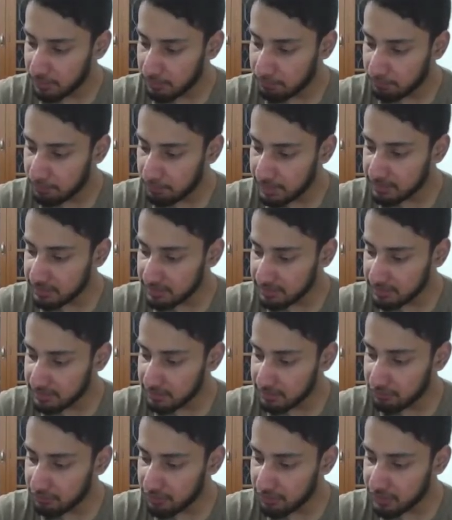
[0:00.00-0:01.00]
plus
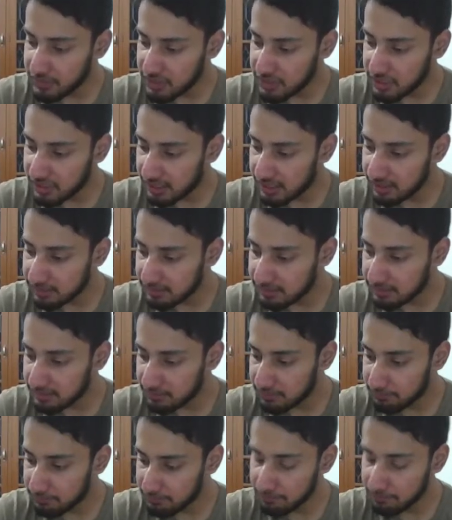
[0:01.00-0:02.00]
some function x
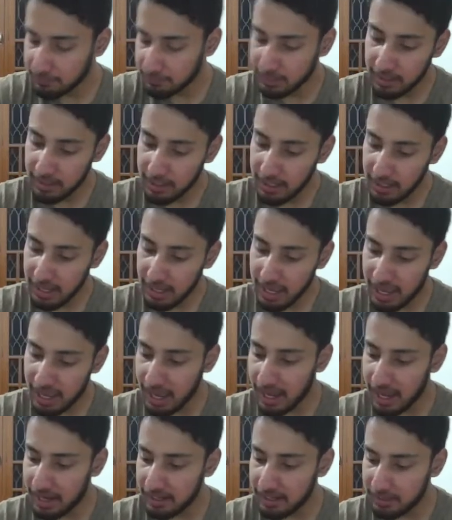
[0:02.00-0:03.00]

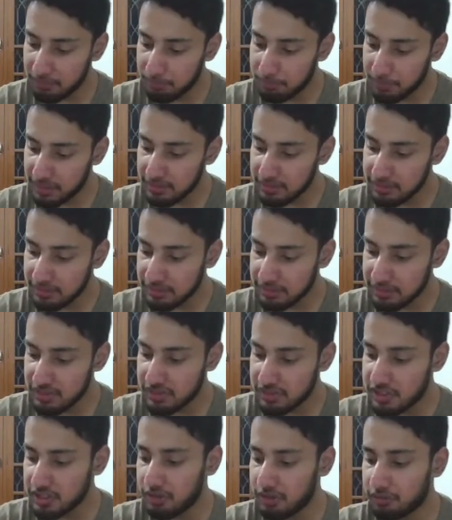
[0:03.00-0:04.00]
and plus
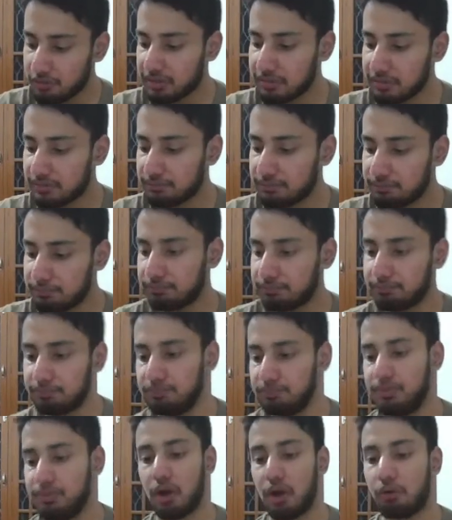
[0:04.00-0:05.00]
g of x.
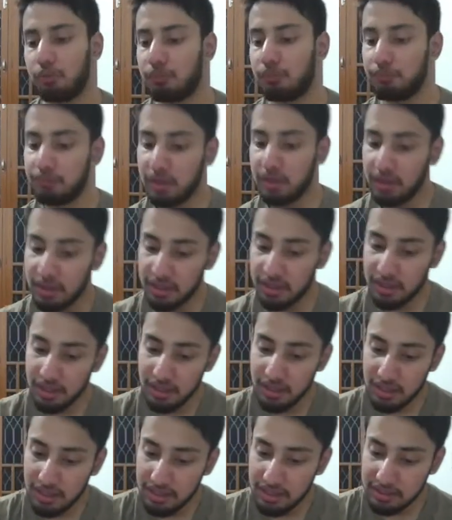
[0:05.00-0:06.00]
Now
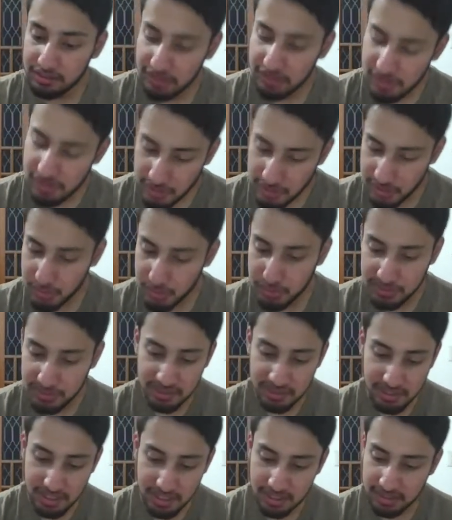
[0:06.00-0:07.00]
Nitish, you
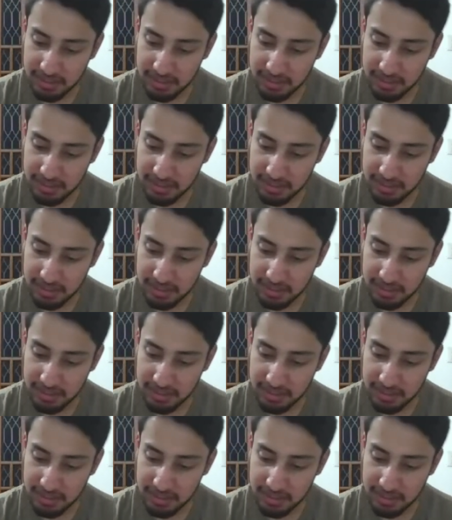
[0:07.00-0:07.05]
said